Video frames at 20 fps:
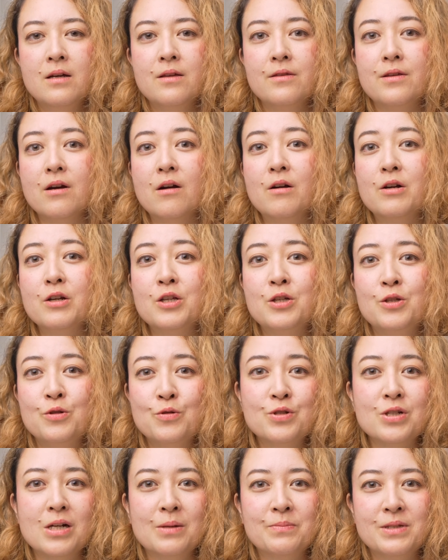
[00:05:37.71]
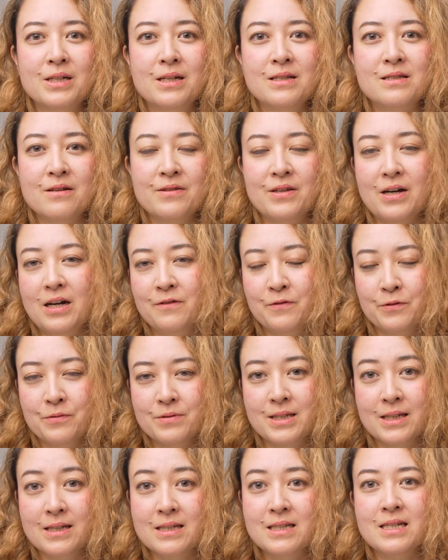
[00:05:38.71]
There are huge updates on the iPhone
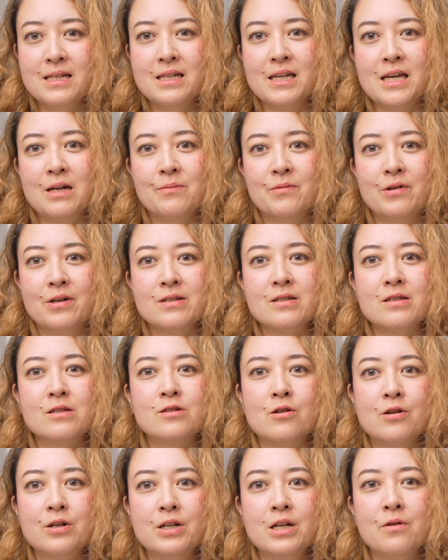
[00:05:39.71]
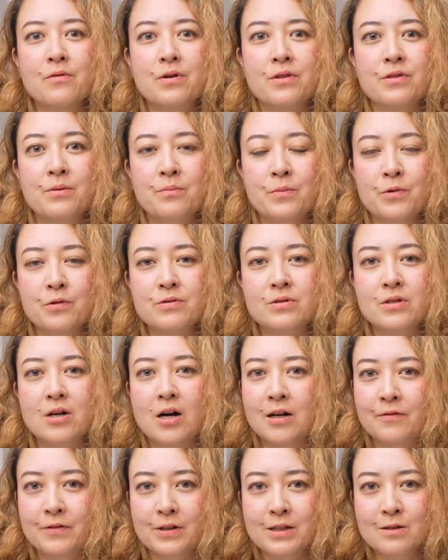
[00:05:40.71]
16 cameras, starting with the most
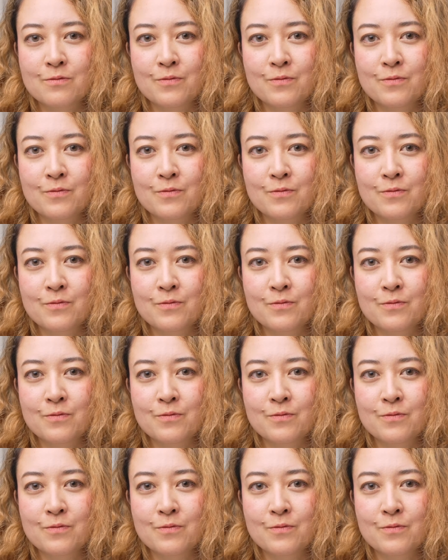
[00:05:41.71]
obvious